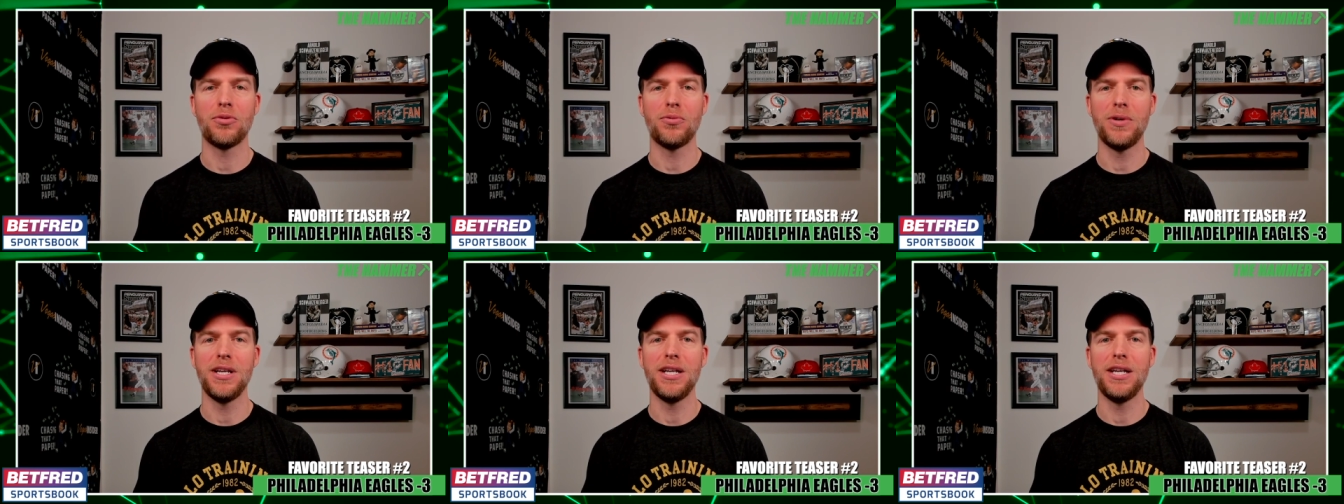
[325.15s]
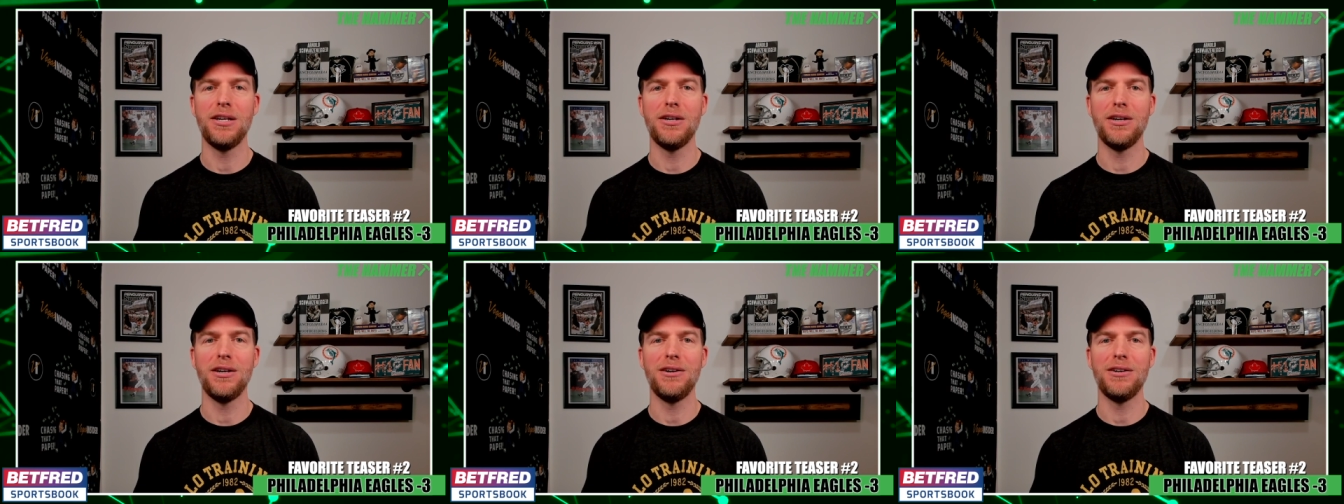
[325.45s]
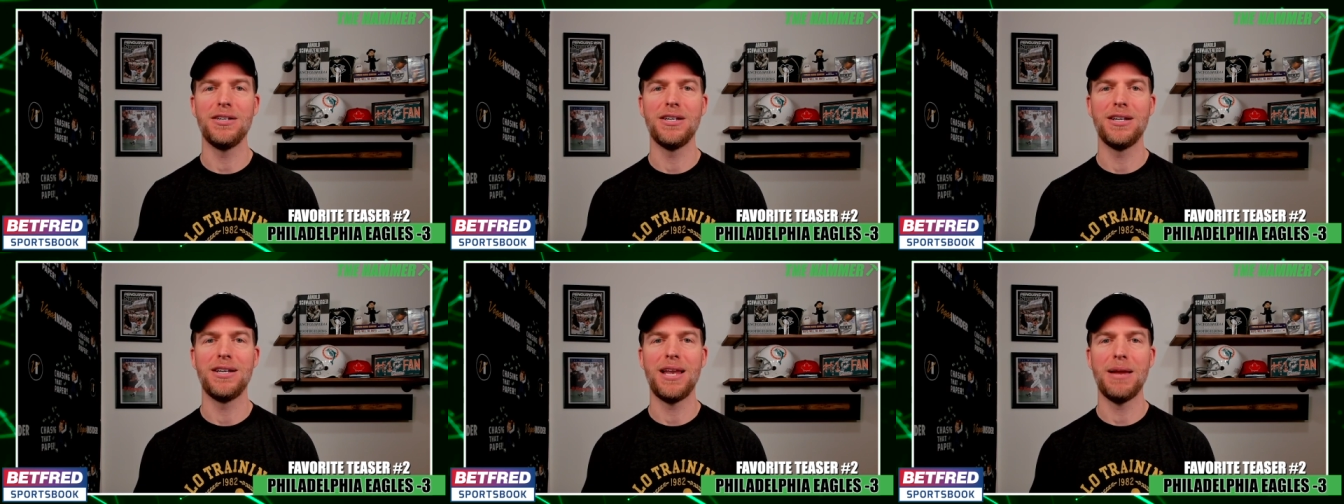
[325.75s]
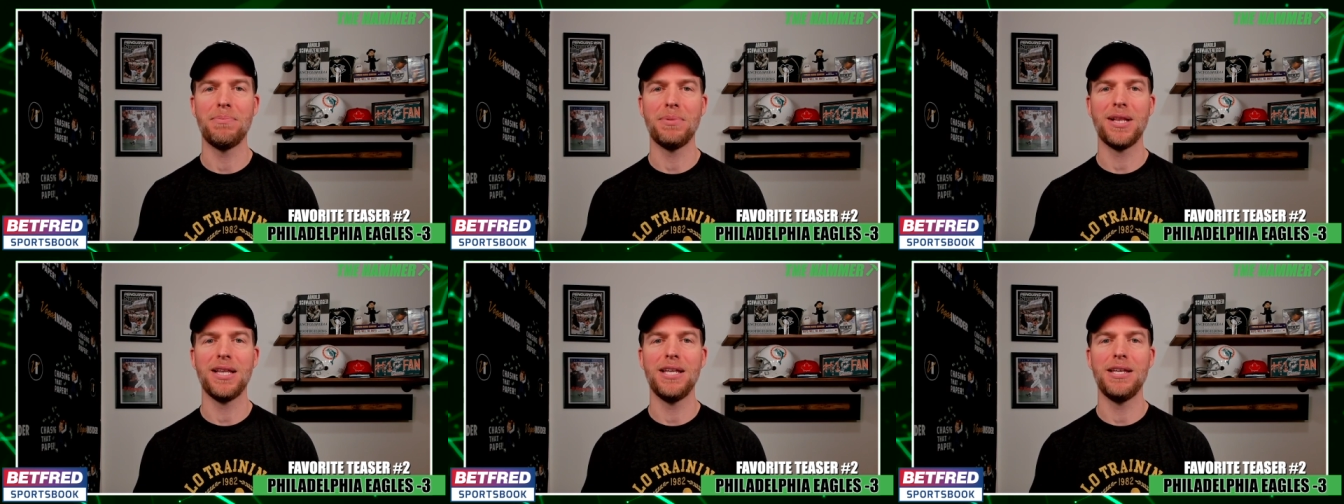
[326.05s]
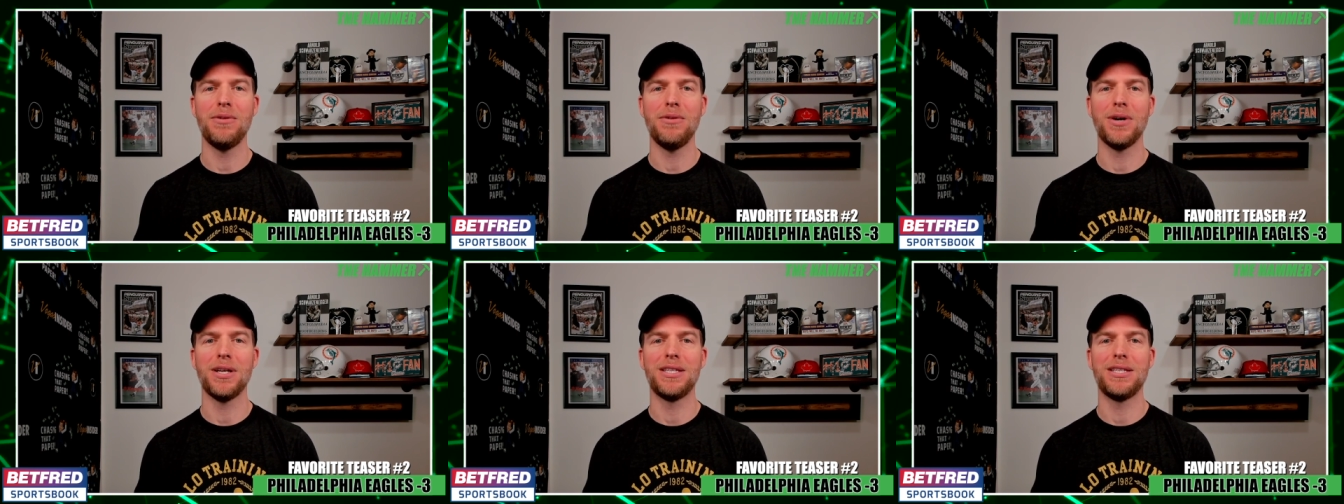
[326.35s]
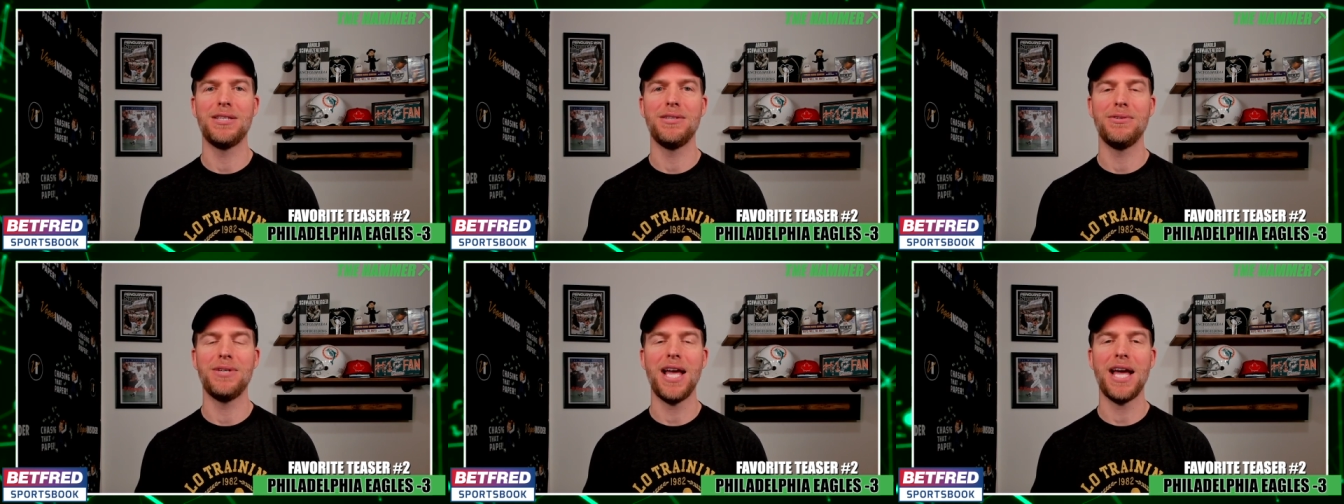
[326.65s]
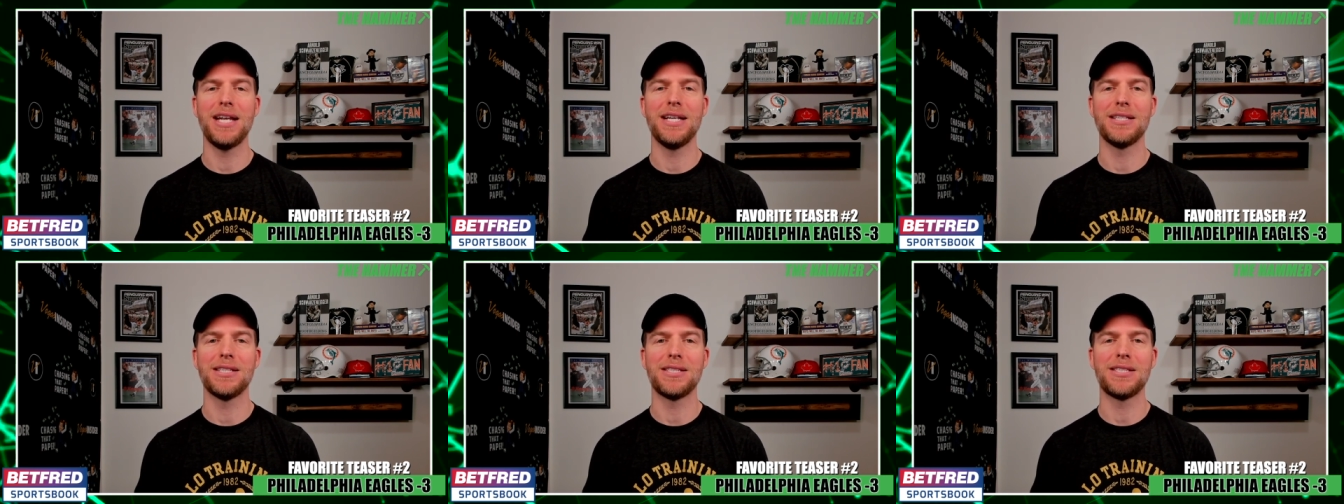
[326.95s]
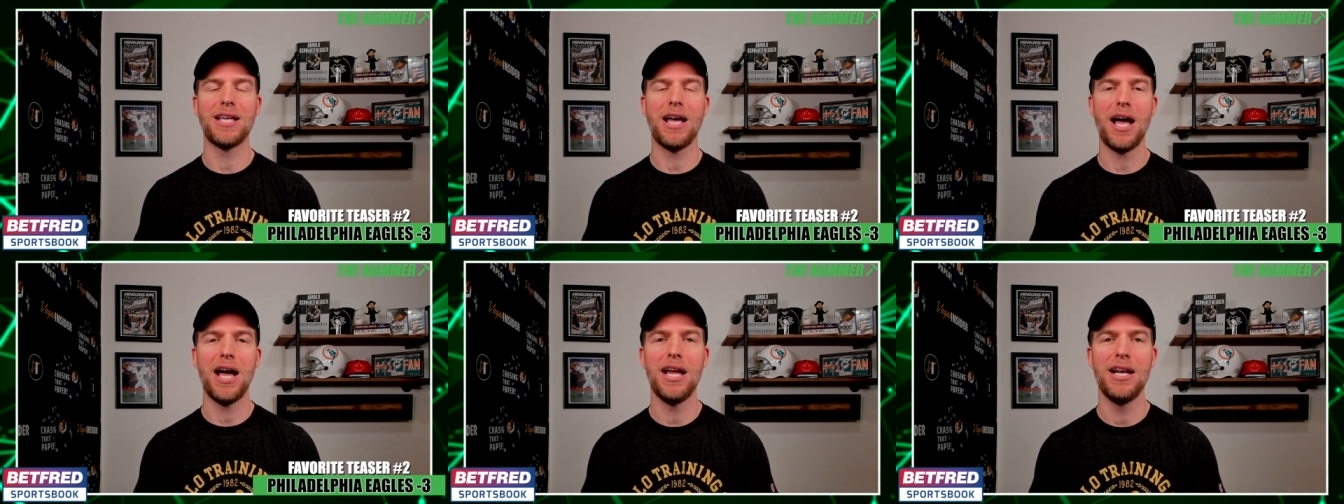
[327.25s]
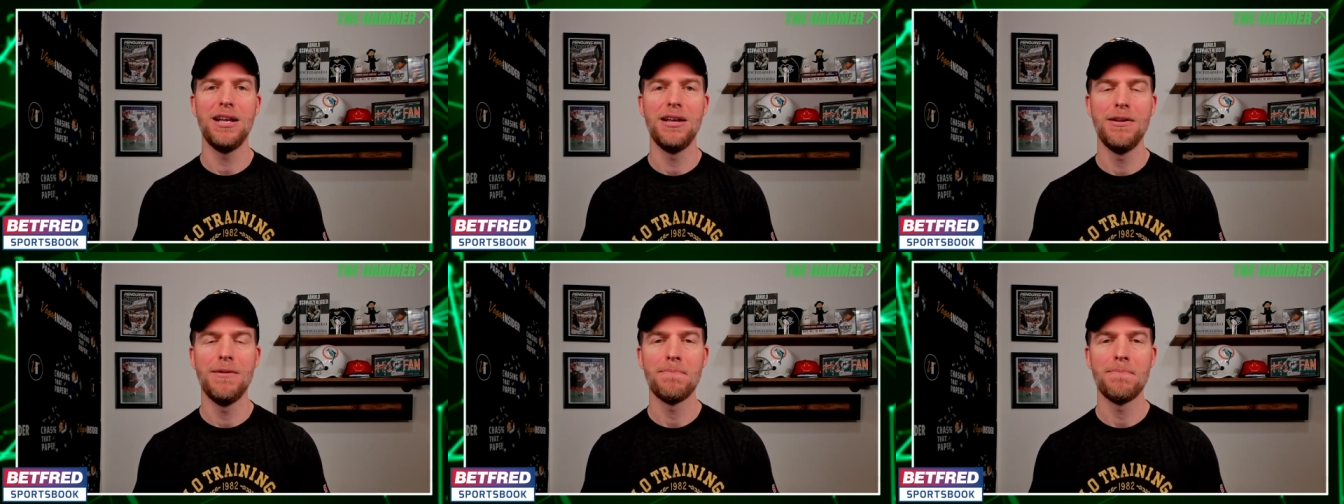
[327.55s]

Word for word: three here. Typically, you want to get inside